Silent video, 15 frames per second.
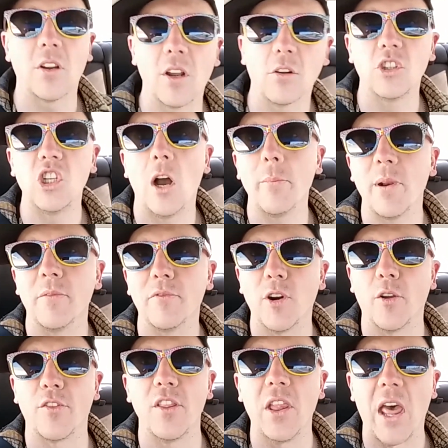about to go jump in a
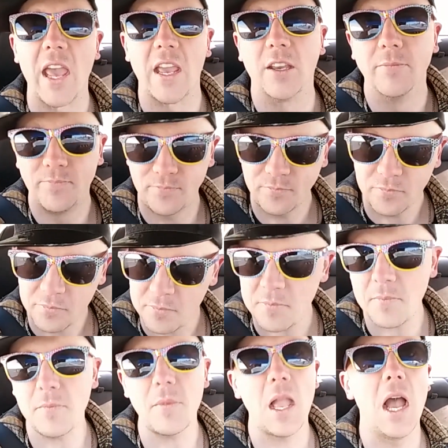frozen lake.
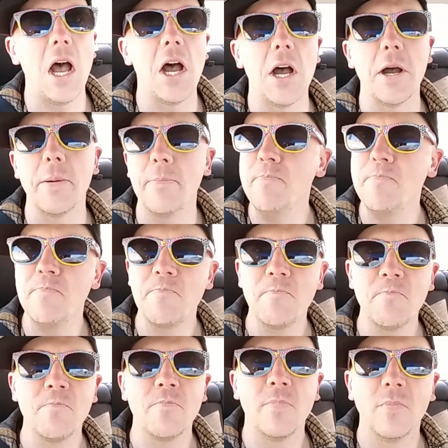Um,
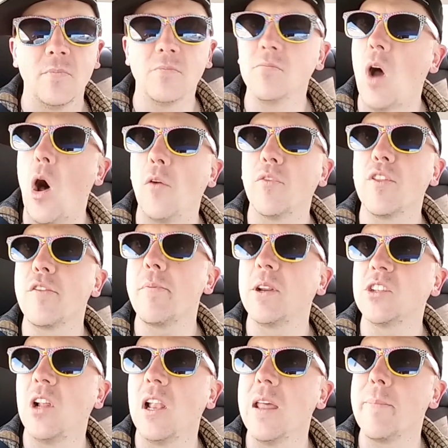all for
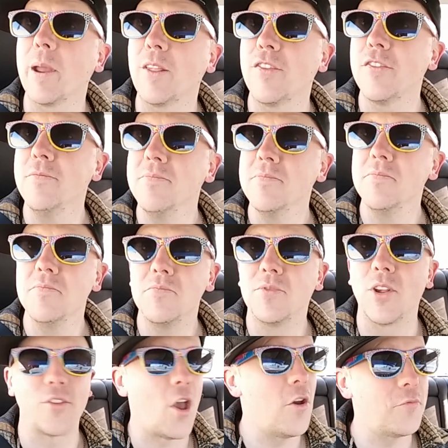the Special Olympics,
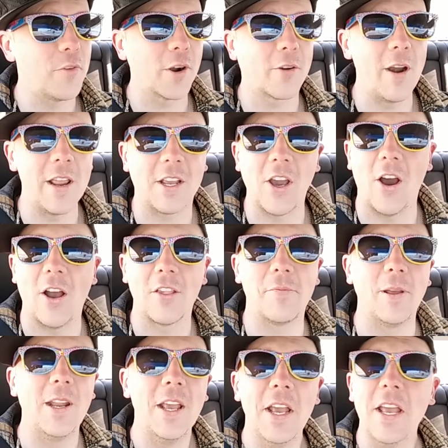so it's all for a great
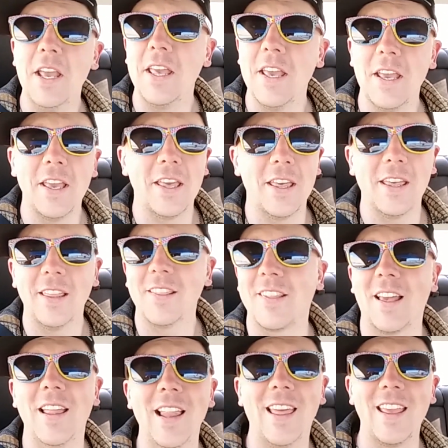cause, but
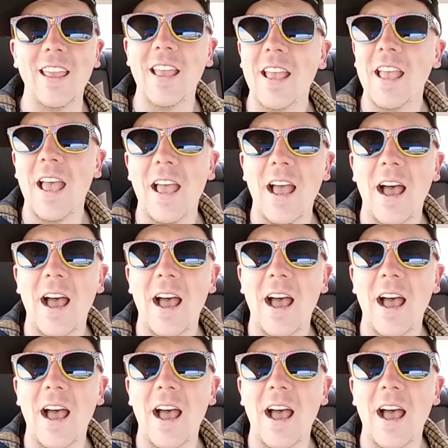feeling,